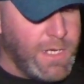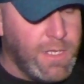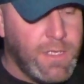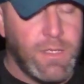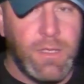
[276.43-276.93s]

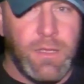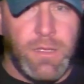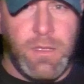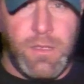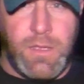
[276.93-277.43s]

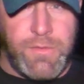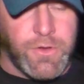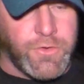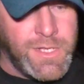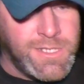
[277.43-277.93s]
you have your
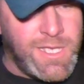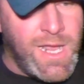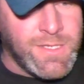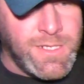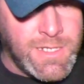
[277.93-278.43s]
green
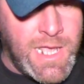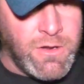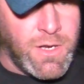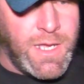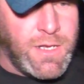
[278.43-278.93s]
status
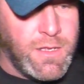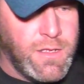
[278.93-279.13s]
indicator light,